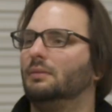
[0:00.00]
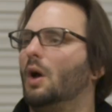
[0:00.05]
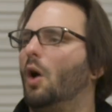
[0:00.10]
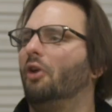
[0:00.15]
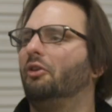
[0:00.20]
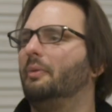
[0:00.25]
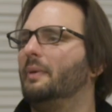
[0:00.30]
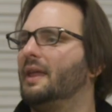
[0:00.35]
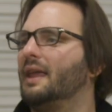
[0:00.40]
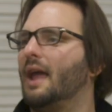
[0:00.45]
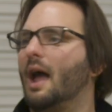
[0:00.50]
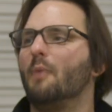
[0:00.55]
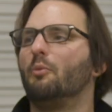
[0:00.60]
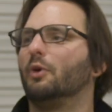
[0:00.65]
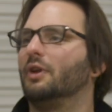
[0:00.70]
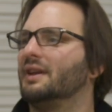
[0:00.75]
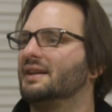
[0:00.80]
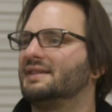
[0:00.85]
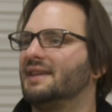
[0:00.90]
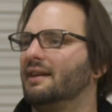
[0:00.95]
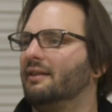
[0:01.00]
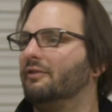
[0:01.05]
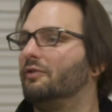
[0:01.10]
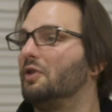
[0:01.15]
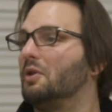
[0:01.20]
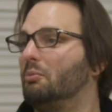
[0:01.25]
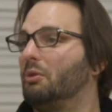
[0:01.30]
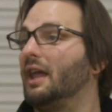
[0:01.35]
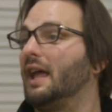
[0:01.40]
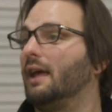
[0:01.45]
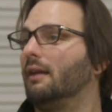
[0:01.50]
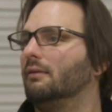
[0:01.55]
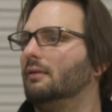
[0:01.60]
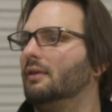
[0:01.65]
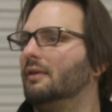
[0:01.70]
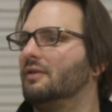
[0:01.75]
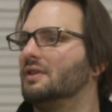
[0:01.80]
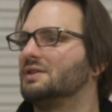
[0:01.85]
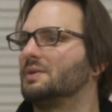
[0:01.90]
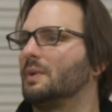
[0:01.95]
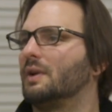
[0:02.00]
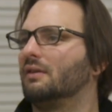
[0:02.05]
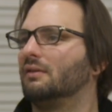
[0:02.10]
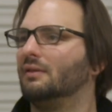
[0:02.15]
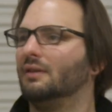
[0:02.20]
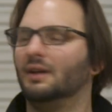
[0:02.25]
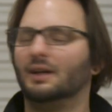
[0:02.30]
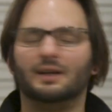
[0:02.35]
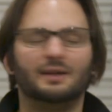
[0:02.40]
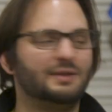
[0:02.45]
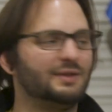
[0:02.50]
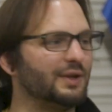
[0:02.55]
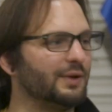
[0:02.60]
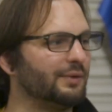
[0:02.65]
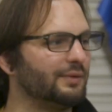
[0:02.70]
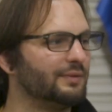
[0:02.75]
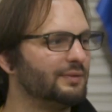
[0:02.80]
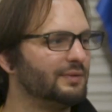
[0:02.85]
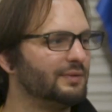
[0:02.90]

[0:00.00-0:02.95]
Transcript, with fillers: ultimately, I'm really excited for the plan of this one too.